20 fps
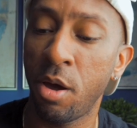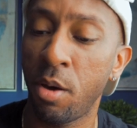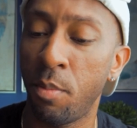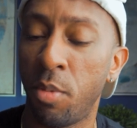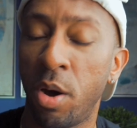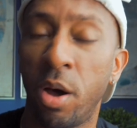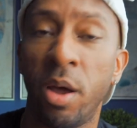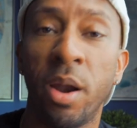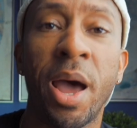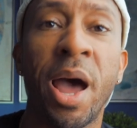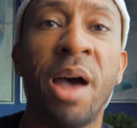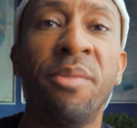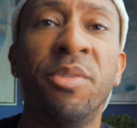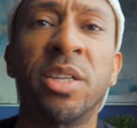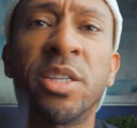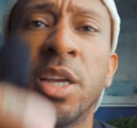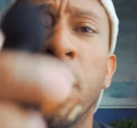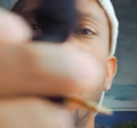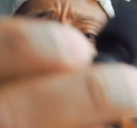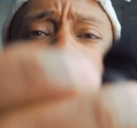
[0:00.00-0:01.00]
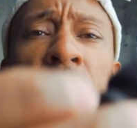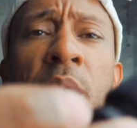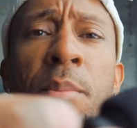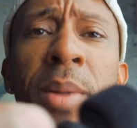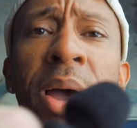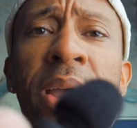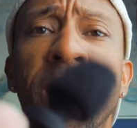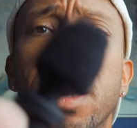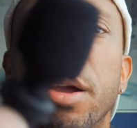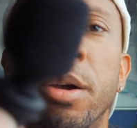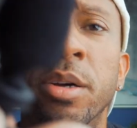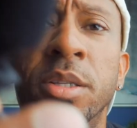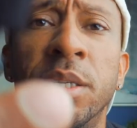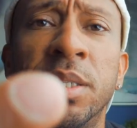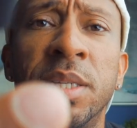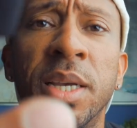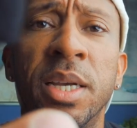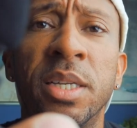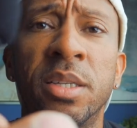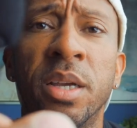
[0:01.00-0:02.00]
But I the Saramonic mic here to
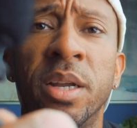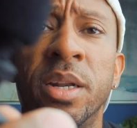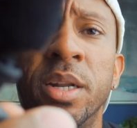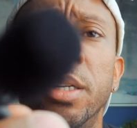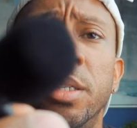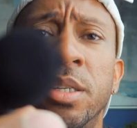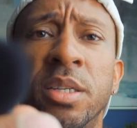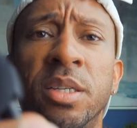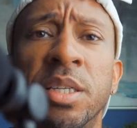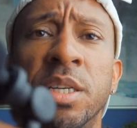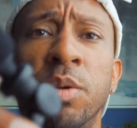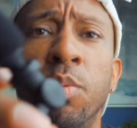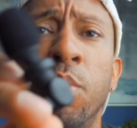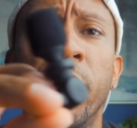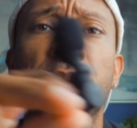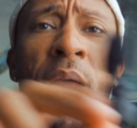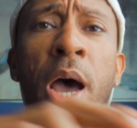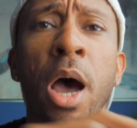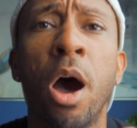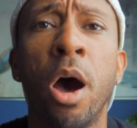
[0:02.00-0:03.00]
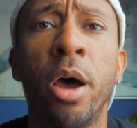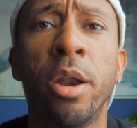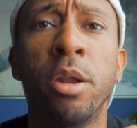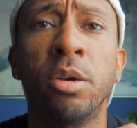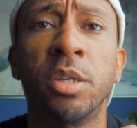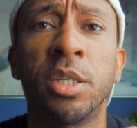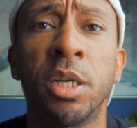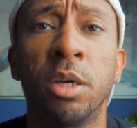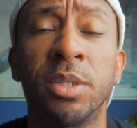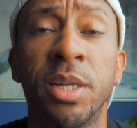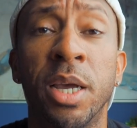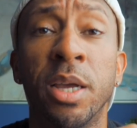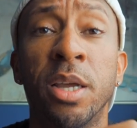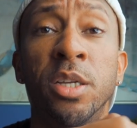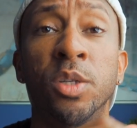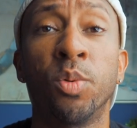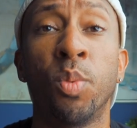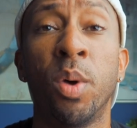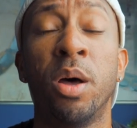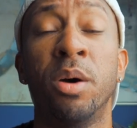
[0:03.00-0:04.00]
test on this to see what that audio sounds like
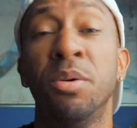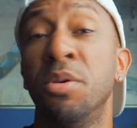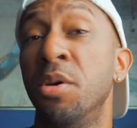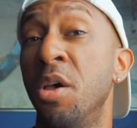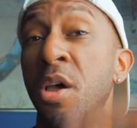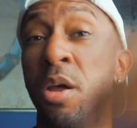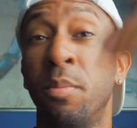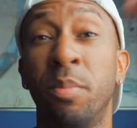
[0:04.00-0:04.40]
as well.